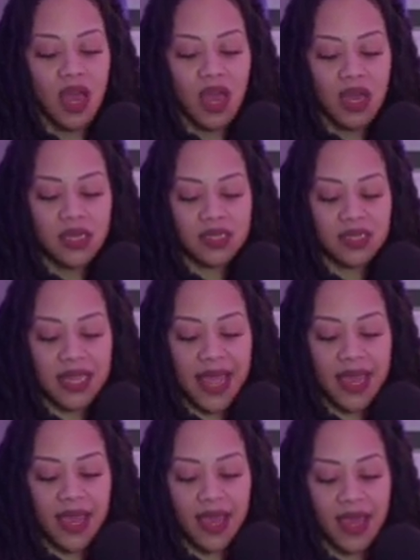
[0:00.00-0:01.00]

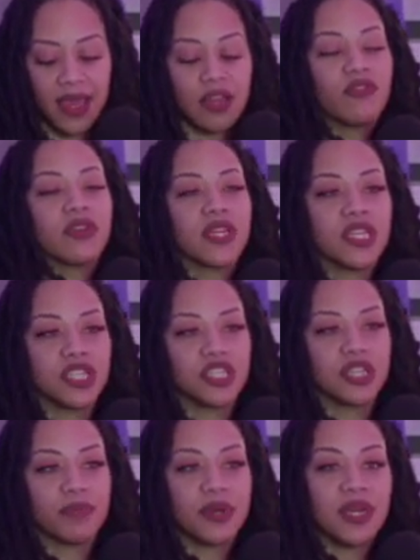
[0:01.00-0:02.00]
Staying in a
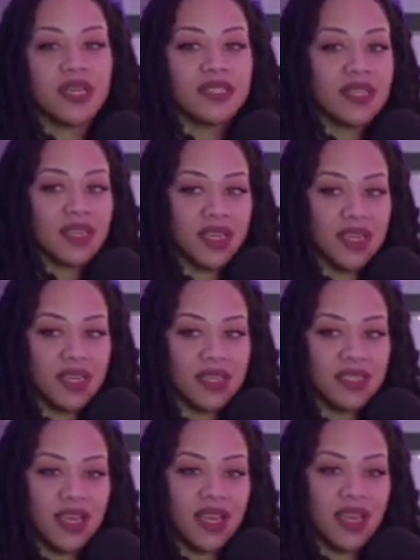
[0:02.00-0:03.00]
relationship because of the
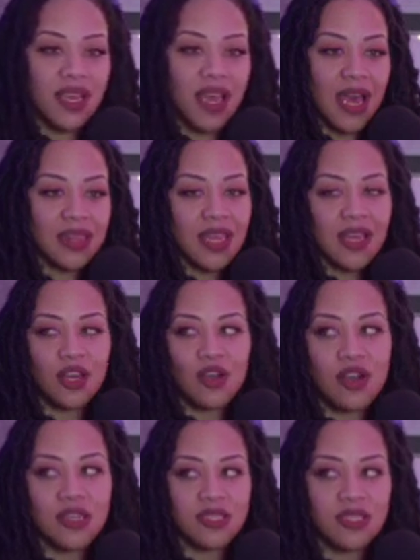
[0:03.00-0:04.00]
kids, I think it
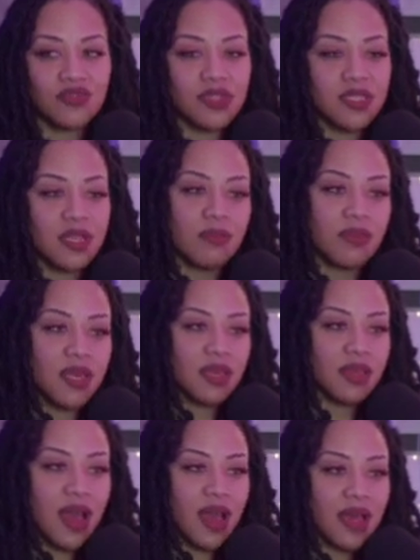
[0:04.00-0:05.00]
causes resentment.
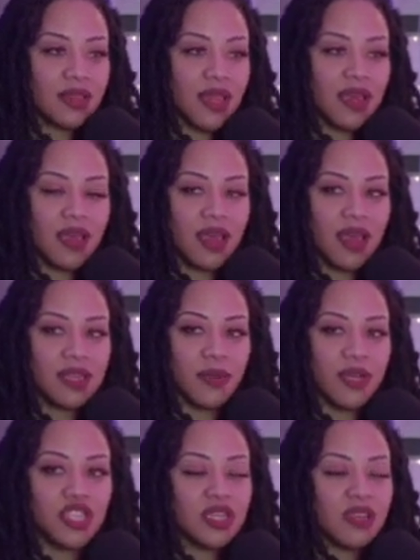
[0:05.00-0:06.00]
I think,
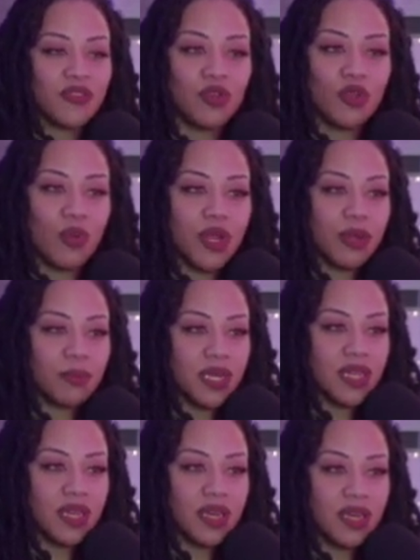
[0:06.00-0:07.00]
especially if you don't want to be
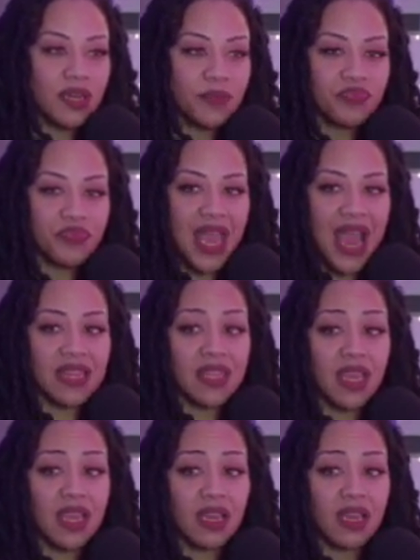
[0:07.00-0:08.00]
there, I
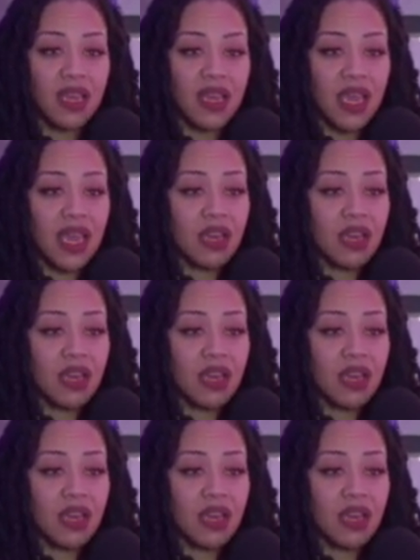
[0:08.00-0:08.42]
think it